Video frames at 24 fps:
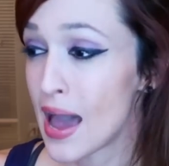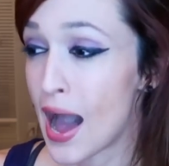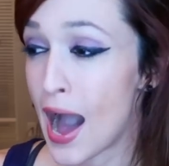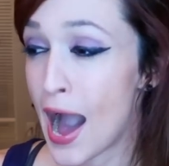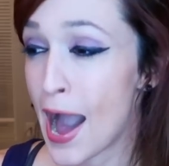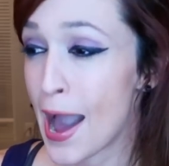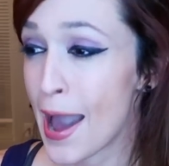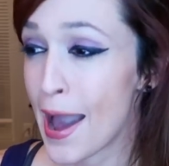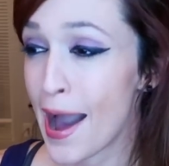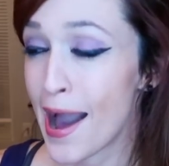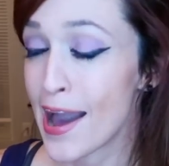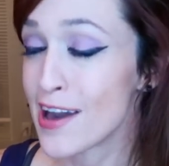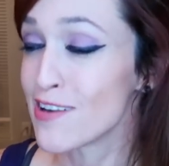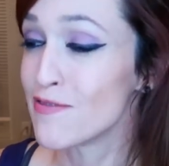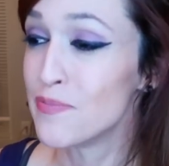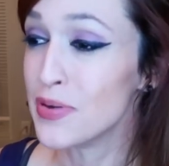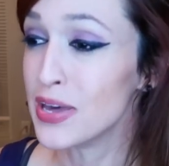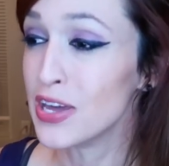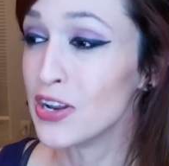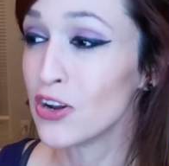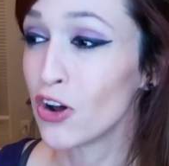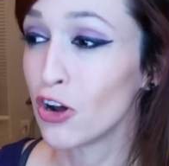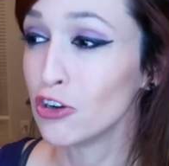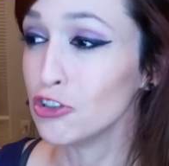I've
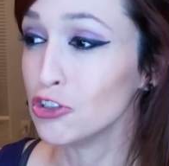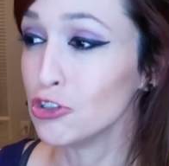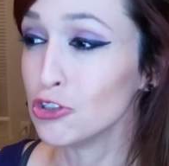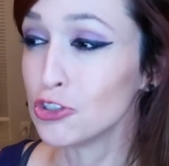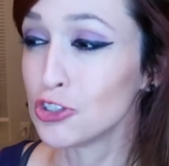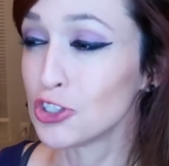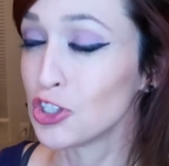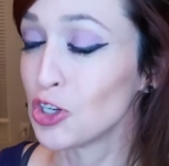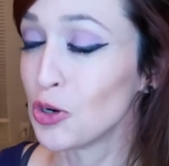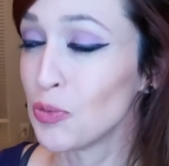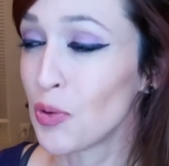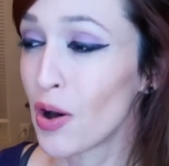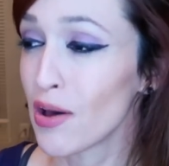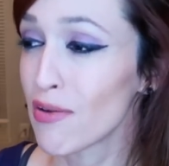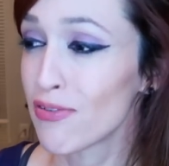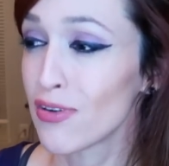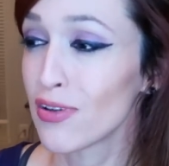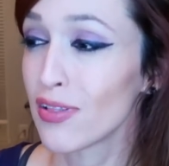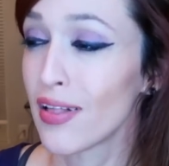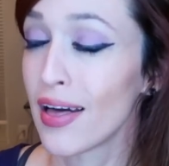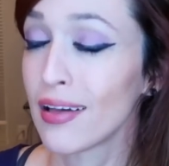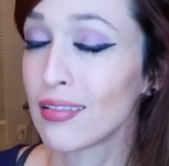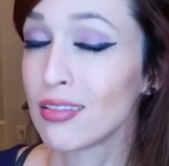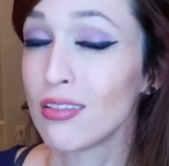been on YouTube, I
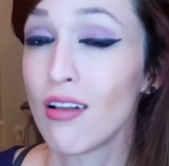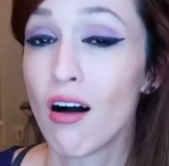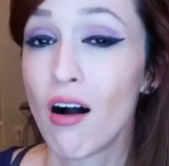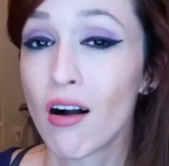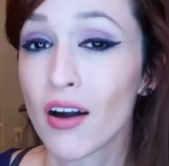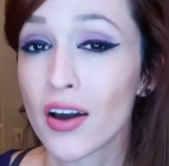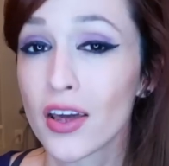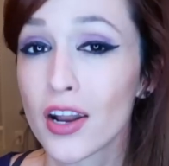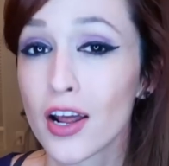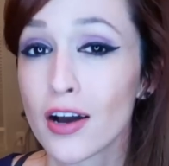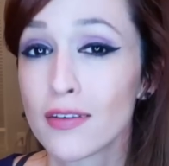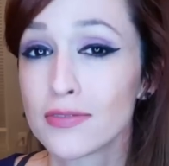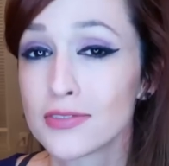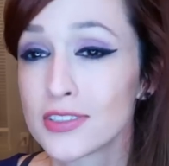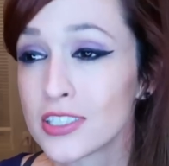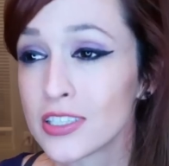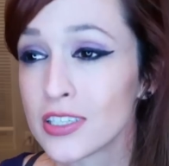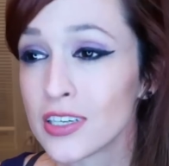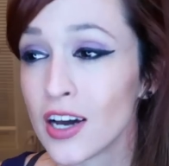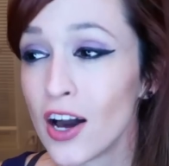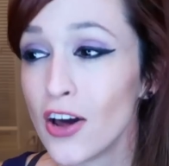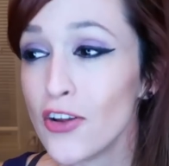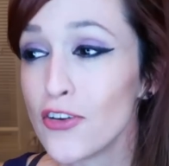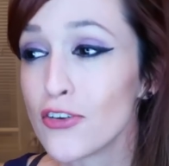feel like, long enough
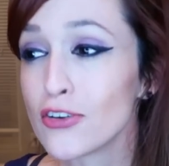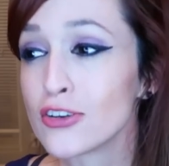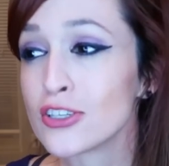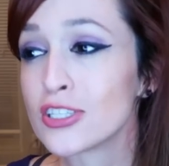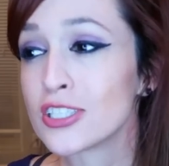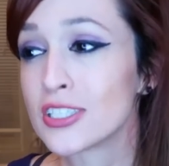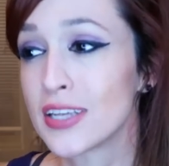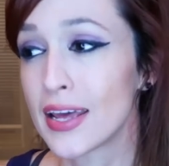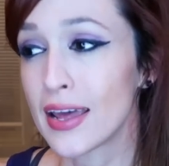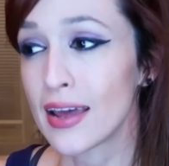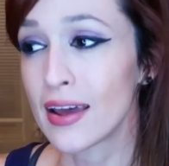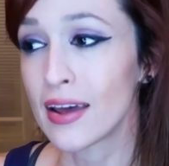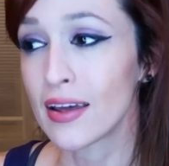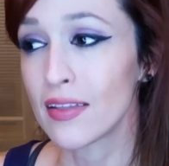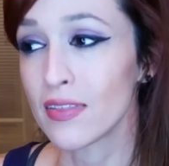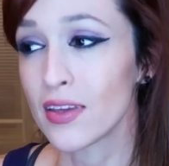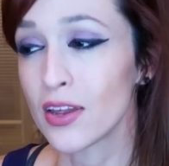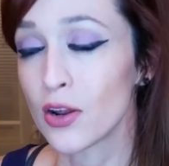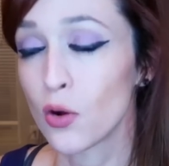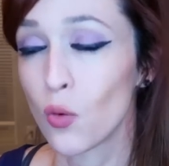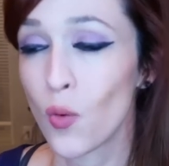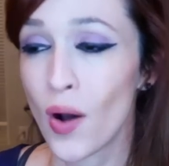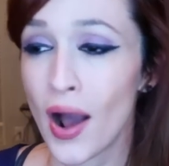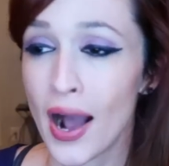to understand
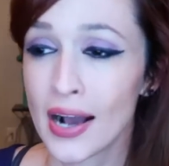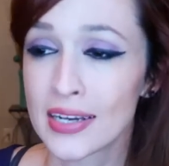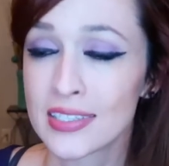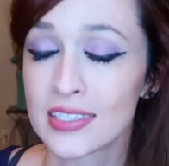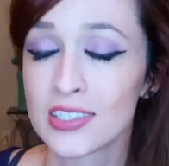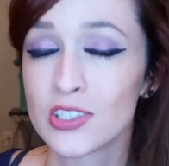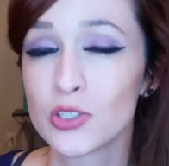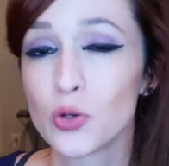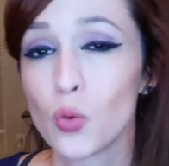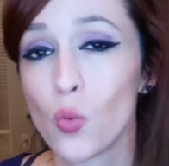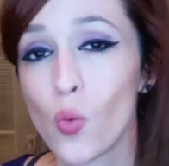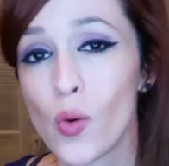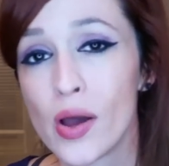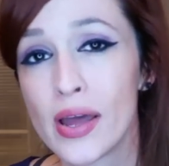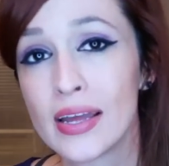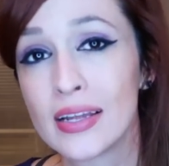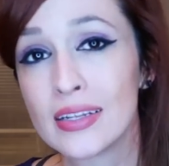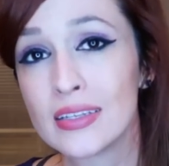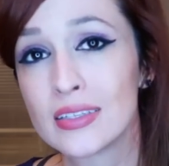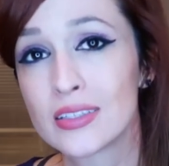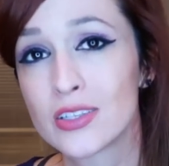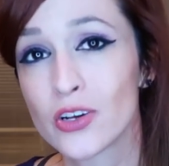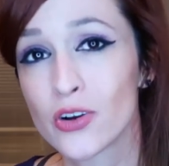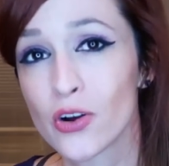that it waxes and
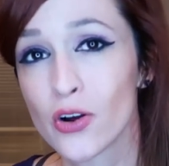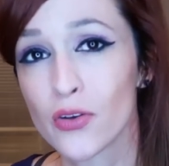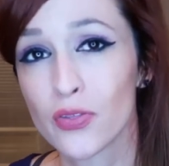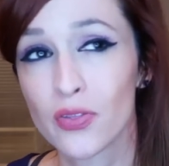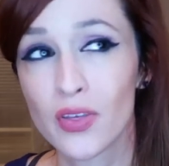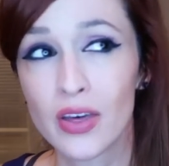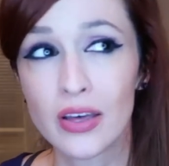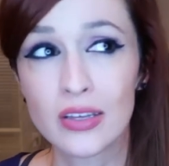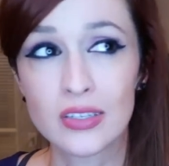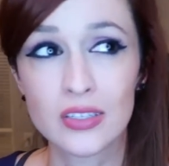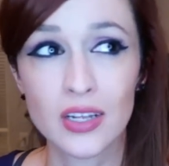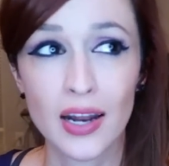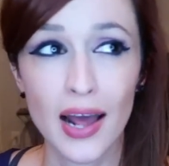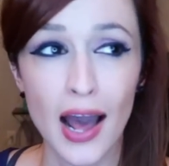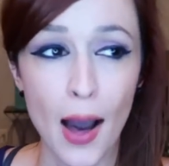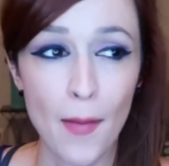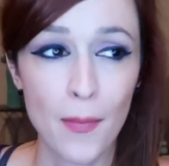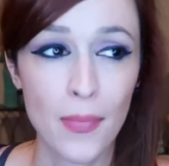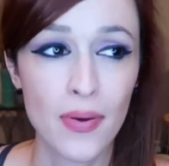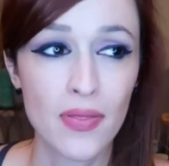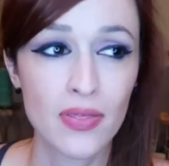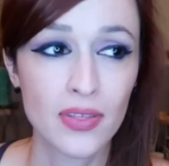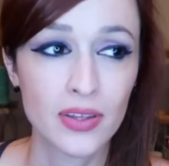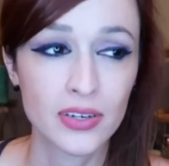wanes. There are things that
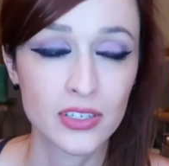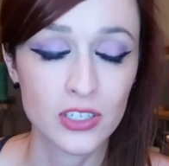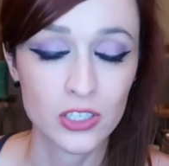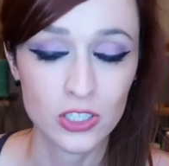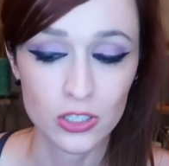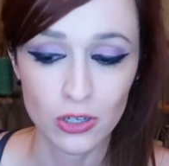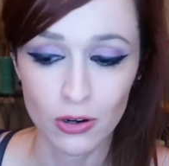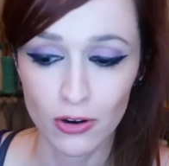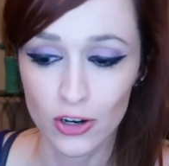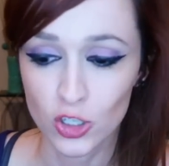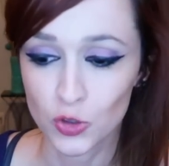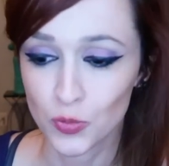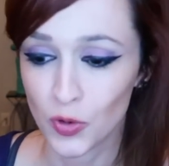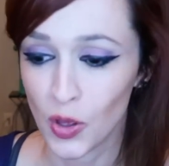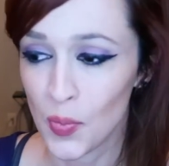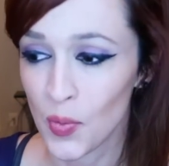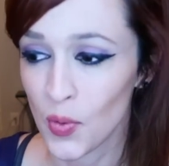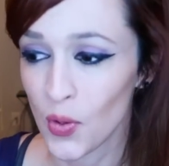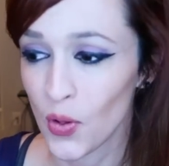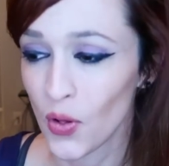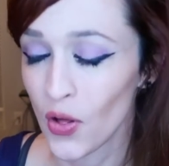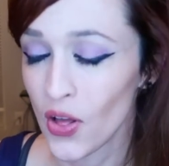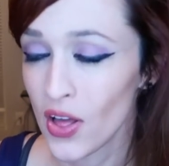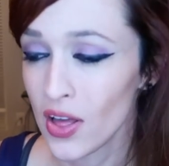happen that discourage
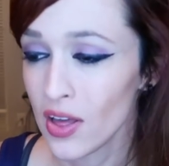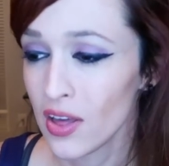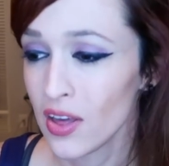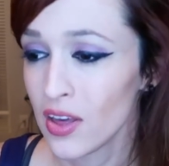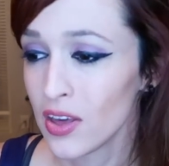people.